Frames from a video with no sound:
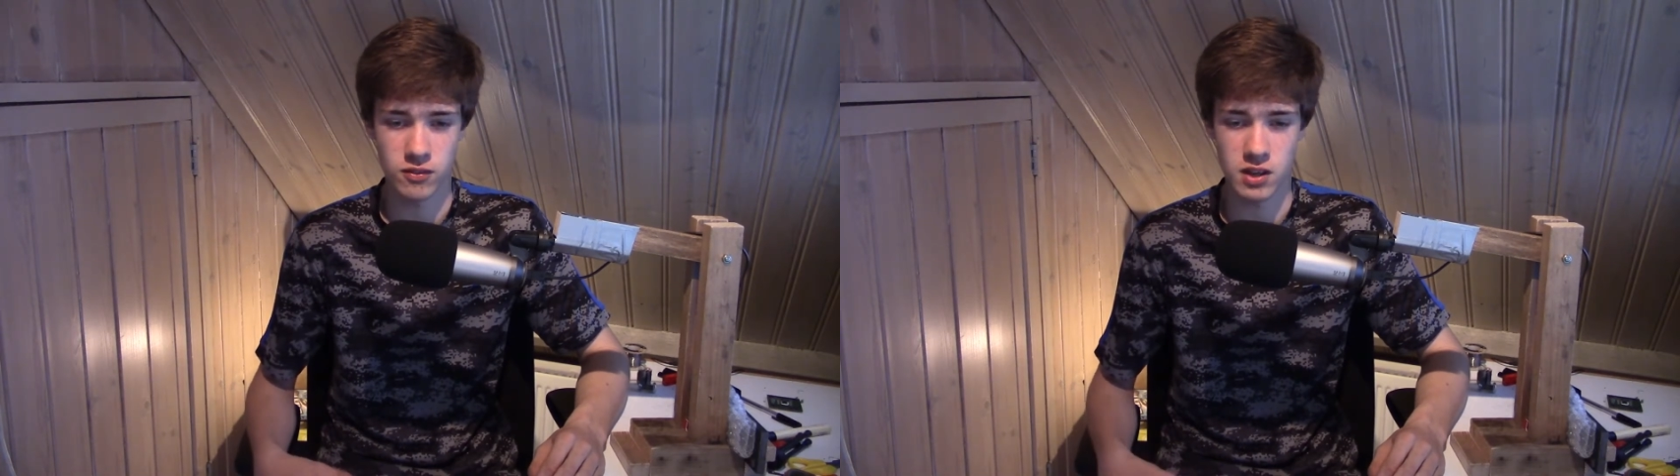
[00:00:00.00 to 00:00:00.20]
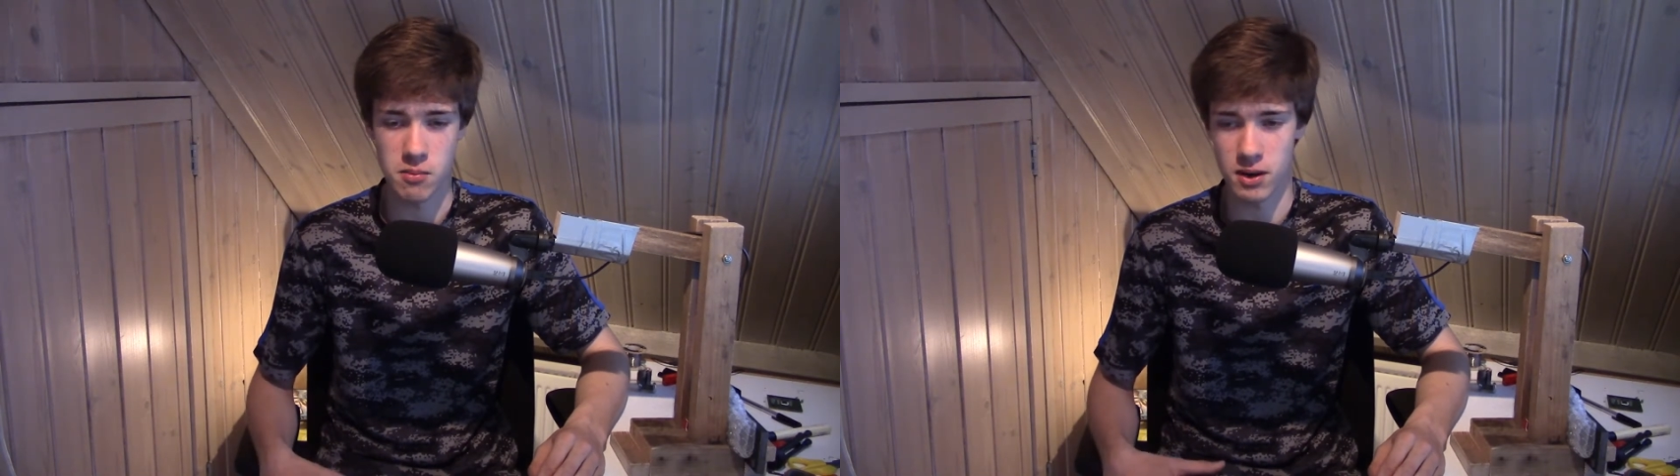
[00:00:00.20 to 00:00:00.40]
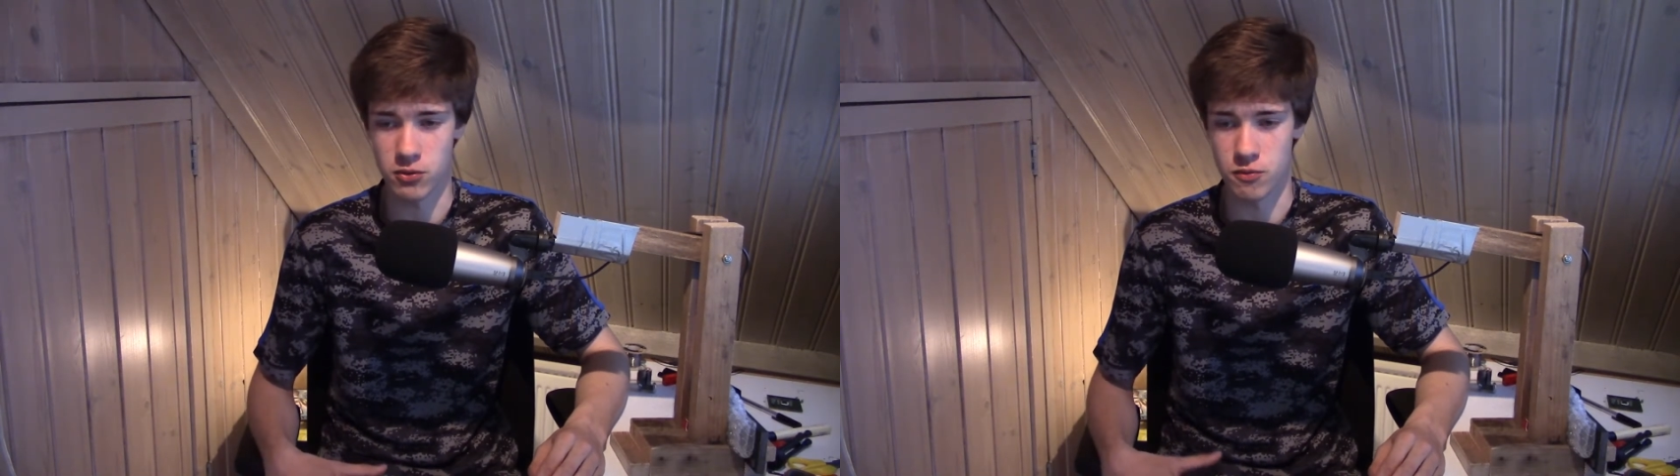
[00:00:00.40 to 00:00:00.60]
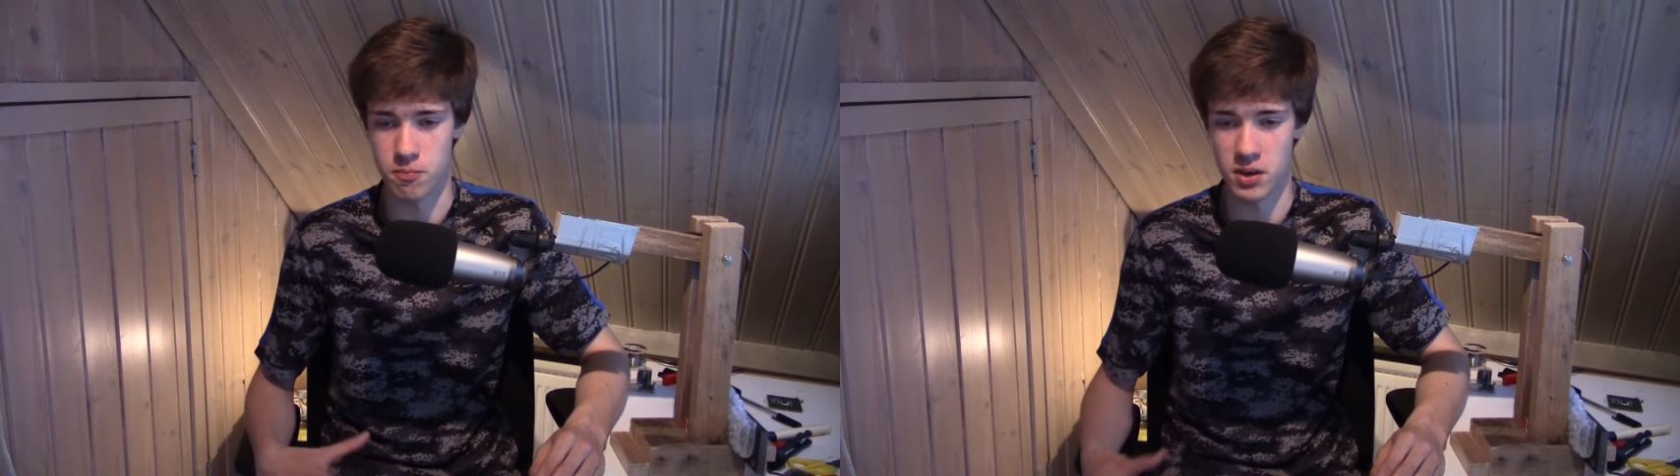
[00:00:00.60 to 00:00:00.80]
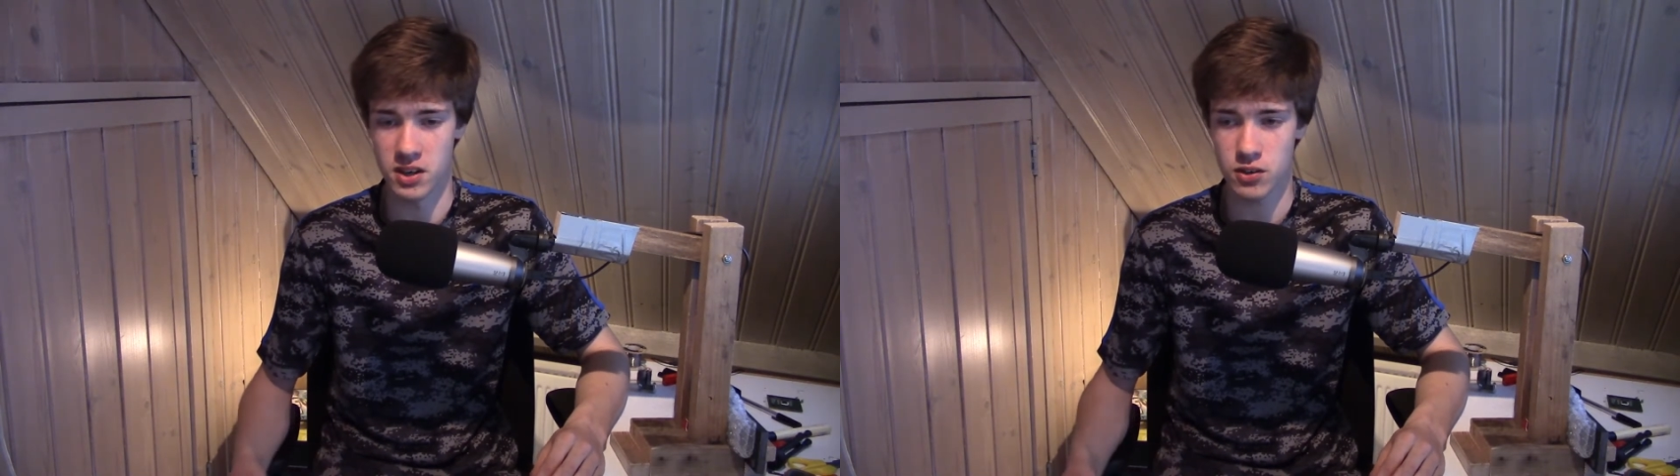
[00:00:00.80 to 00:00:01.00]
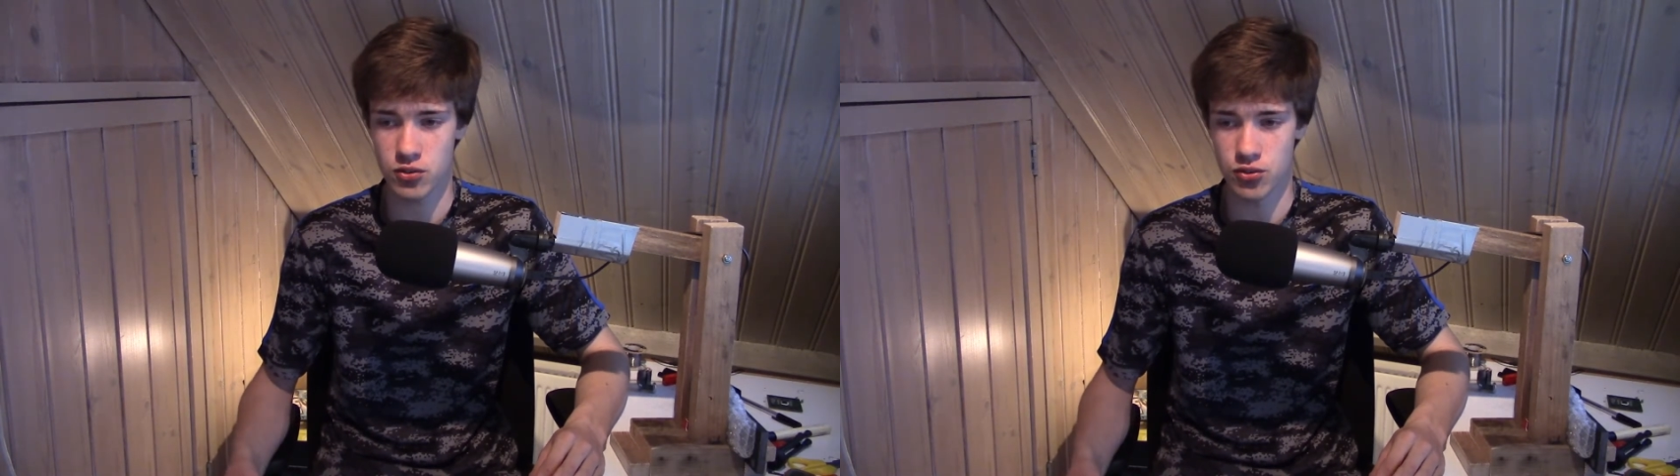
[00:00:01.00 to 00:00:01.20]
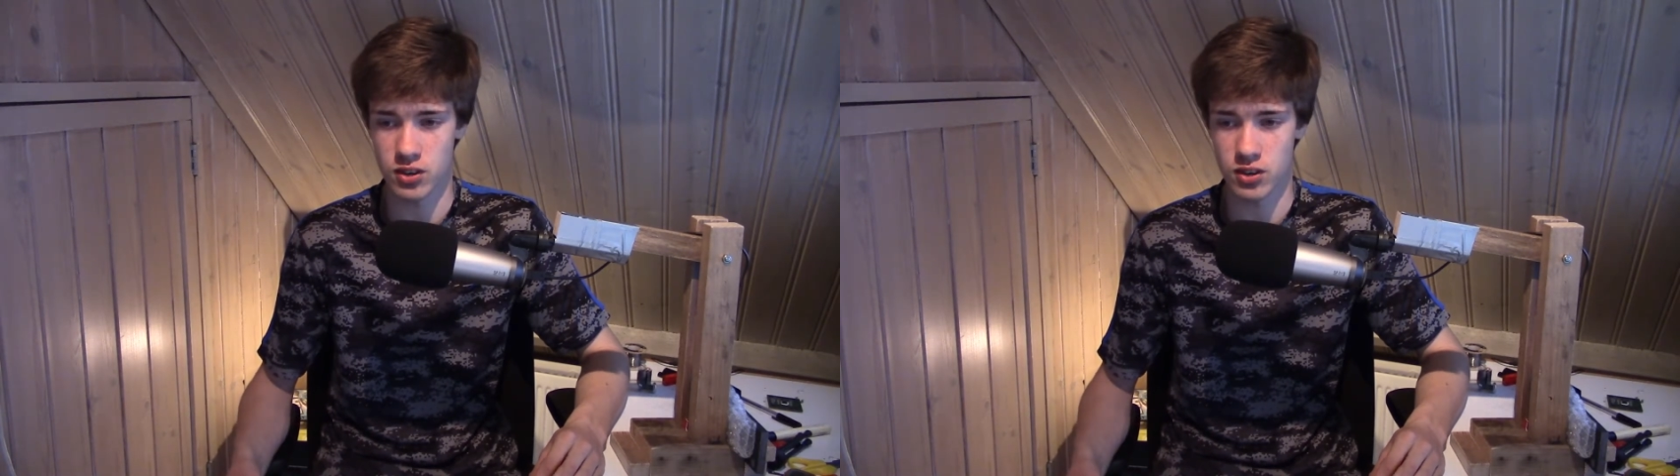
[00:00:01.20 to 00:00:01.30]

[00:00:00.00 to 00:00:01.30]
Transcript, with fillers: the amount of bytes